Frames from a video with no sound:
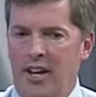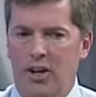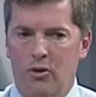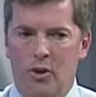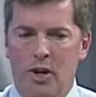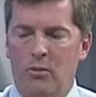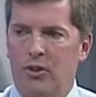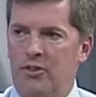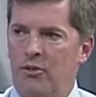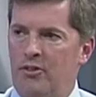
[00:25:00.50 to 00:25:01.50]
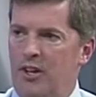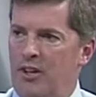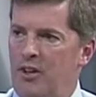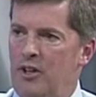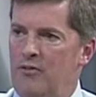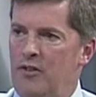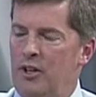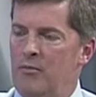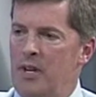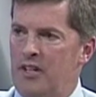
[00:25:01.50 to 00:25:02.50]
and who are able to stand on their
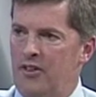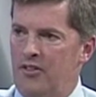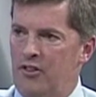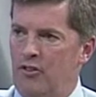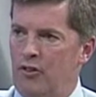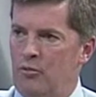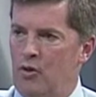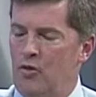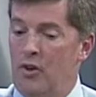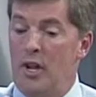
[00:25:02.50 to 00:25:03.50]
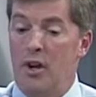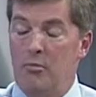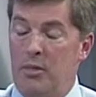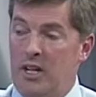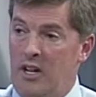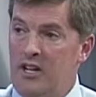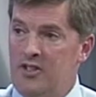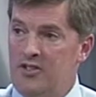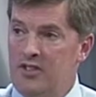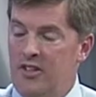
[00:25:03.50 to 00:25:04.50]
feet, make decisions, and move.
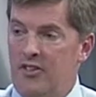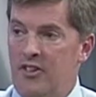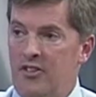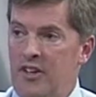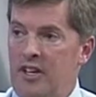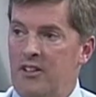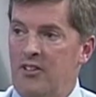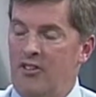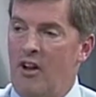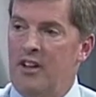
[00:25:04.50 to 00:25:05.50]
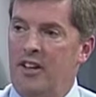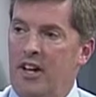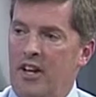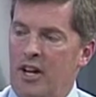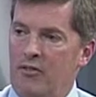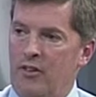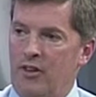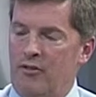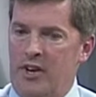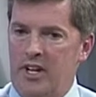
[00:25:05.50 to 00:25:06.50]
Because the state does not yet have a
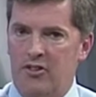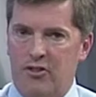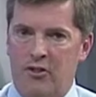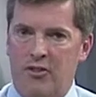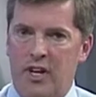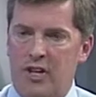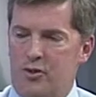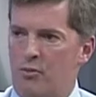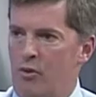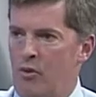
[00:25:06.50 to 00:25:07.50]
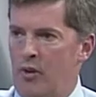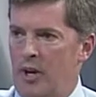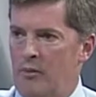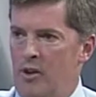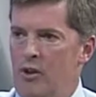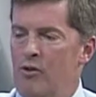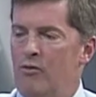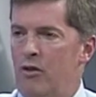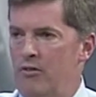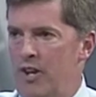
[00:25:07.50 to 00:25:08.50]
training and certification program
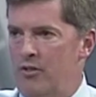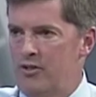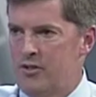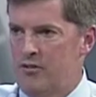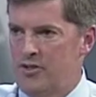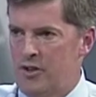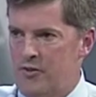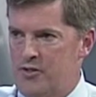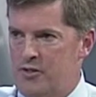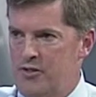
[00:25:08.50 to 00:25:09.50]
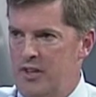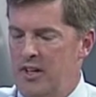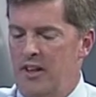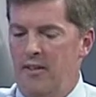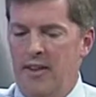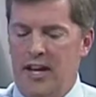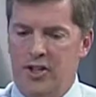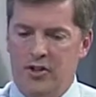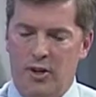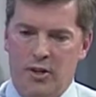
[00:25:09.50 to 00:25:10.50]
for veteran service officers. That
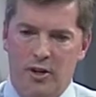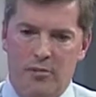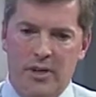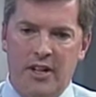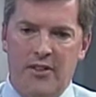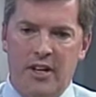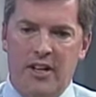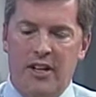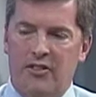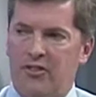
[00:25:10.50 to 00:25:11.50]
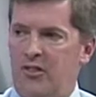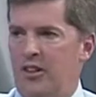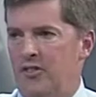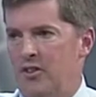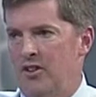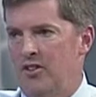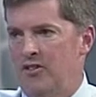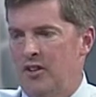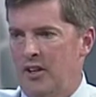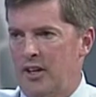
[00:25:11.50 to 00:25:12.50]
is a, a big thing. It's, it's on
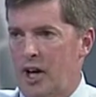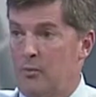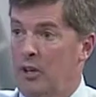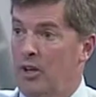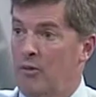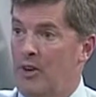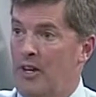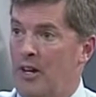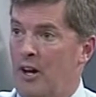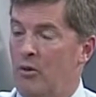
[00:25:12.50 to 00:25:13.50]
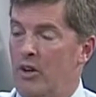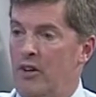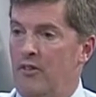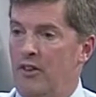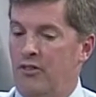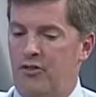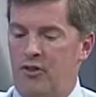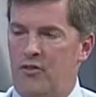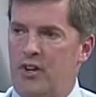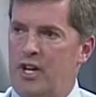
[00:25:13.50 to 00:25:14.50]
uh, Capitol Hill right now. Mm. There's a
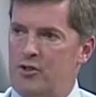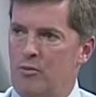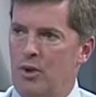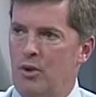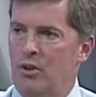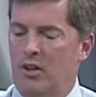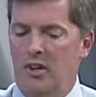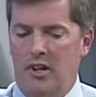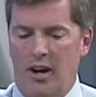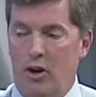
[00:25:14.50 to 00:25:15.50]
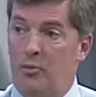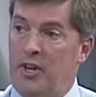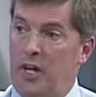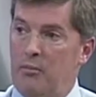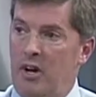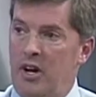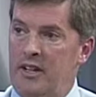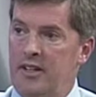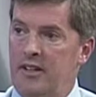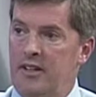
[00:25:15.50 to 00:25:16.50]
certification bill. I hope they get
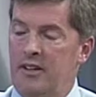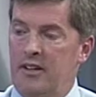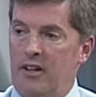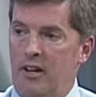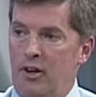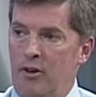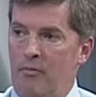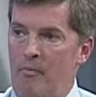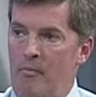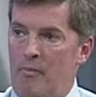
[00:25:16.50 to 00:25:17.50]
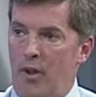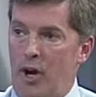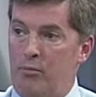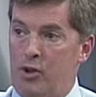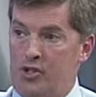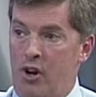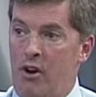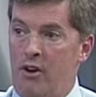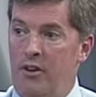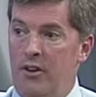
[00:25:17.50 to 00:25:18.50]
behind it. Um, I pushed
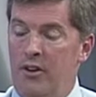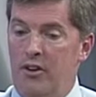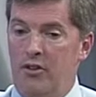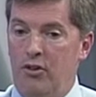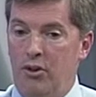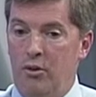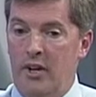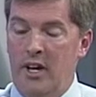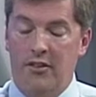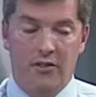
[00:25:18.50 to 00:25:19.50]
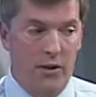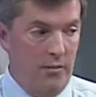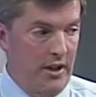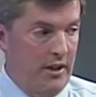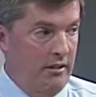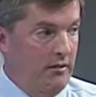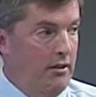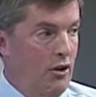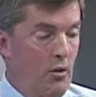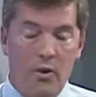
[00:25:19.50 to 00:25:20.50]
hard to get somebody,
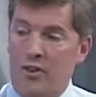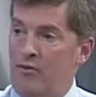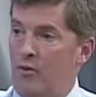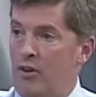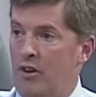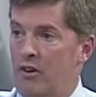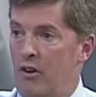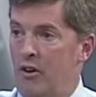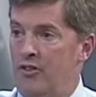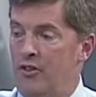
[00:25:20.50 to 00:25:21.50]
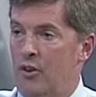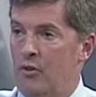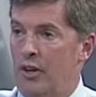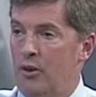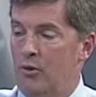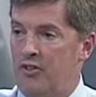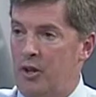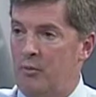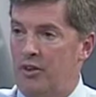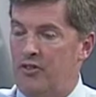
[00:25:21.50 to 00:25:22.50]
you know, with a four-year college degree who was able to